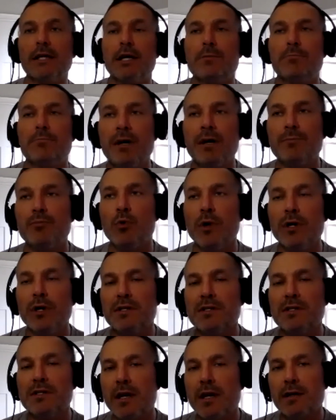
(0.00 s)
My point in
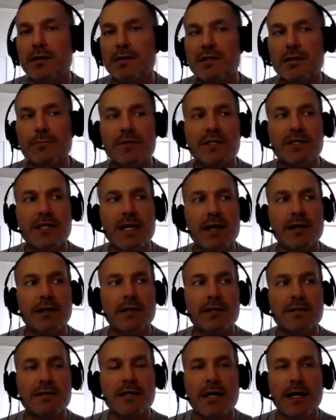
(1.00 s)
saying SIM is dead
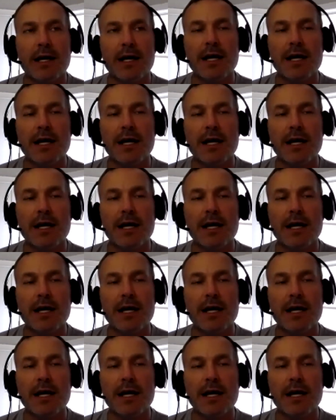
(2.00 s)
is